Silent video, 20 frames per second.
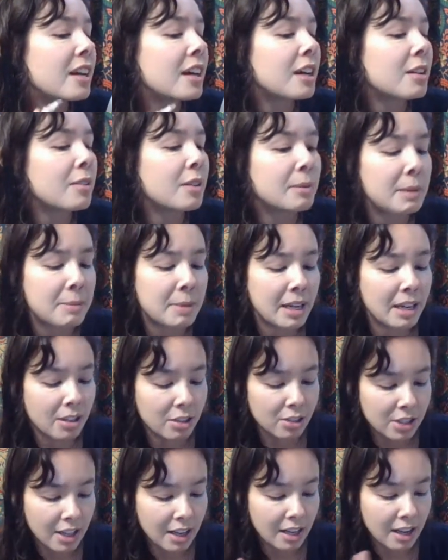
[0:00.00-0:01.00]
I ride my
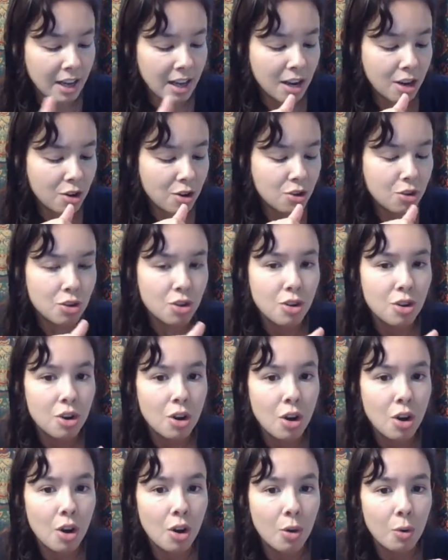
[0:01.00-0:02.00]
bike all day, and
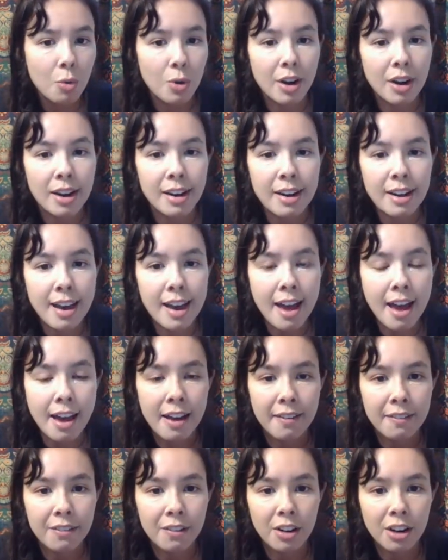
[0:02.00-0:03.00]
no one
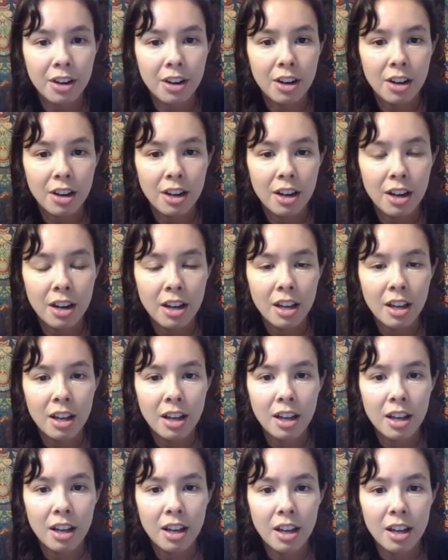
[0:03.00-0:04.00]
ever
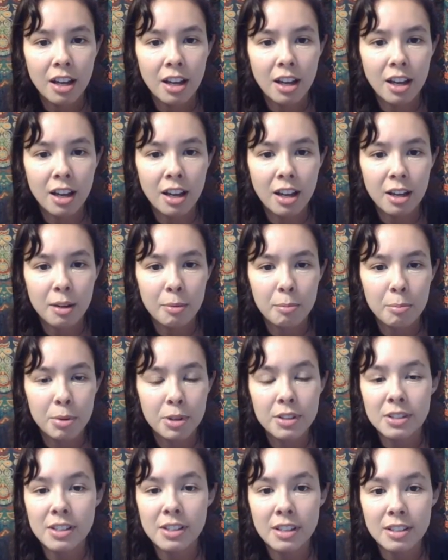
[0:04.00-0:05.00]

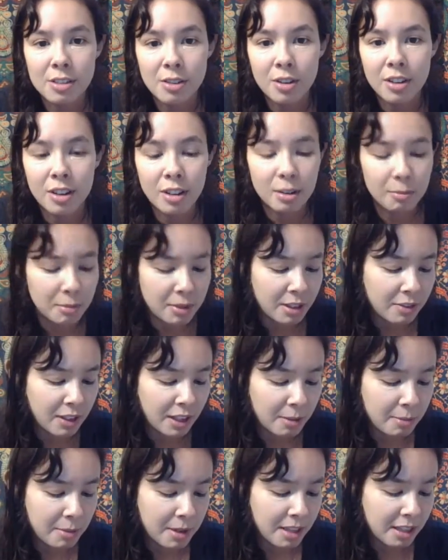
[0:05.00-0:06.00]
put sunscreen on me,
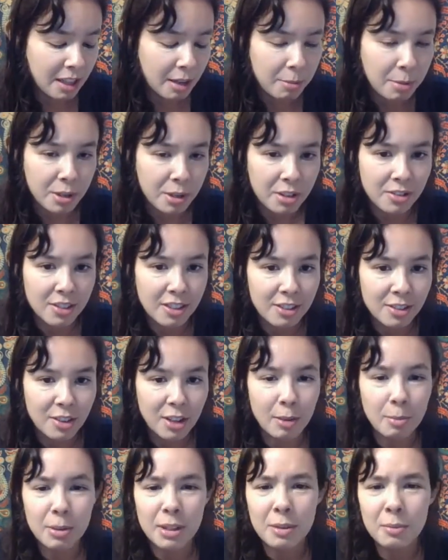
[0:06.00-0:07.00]
recommended that I put on
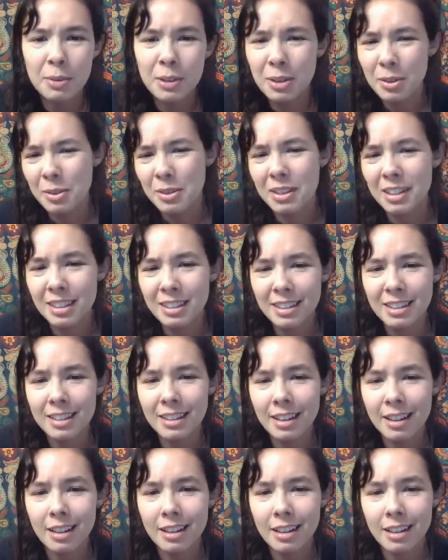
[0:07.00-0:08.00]
sunscreen. But then we'd go to like the
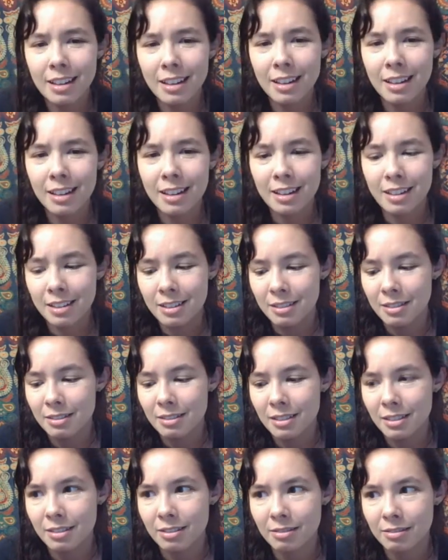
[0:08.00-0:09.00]
lake,
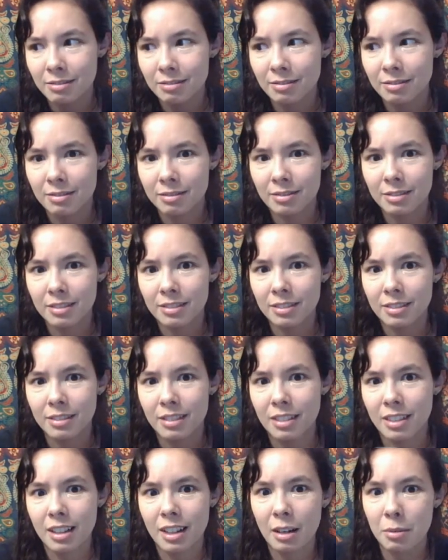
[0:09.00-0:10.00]
and
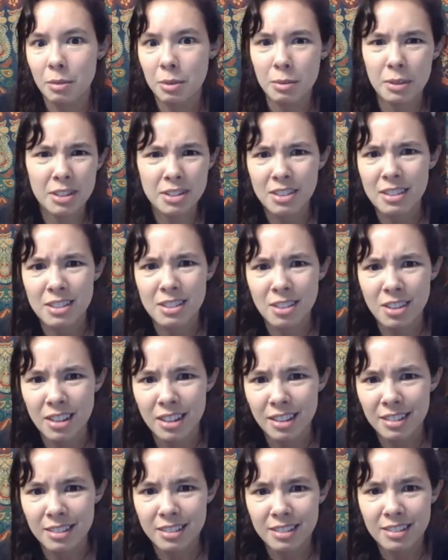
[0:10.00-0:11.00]
I would wear
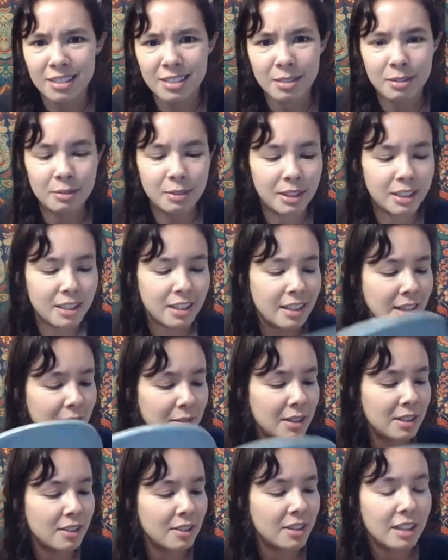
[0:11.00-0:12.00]
sunscreen. It's weird how
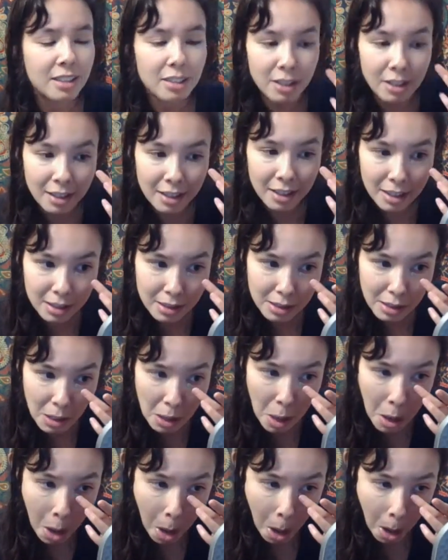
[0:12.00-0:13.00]
we do that to our kids.
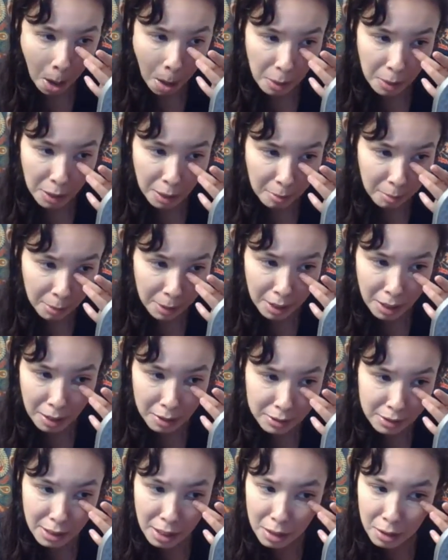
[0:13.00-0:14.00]
Like they could play
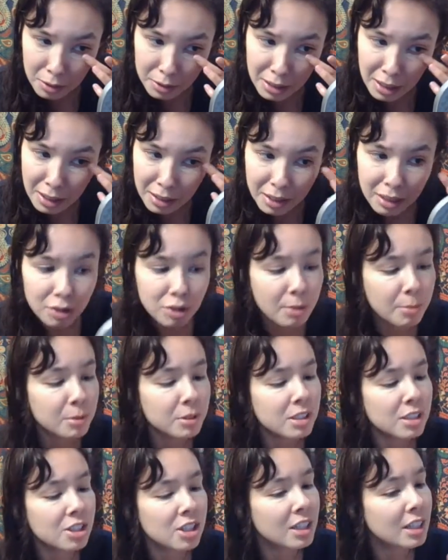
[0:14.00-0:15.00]
outside all day in like
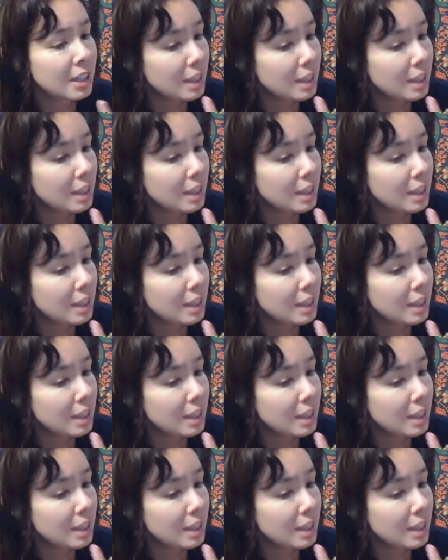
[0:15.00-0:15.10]
triple digit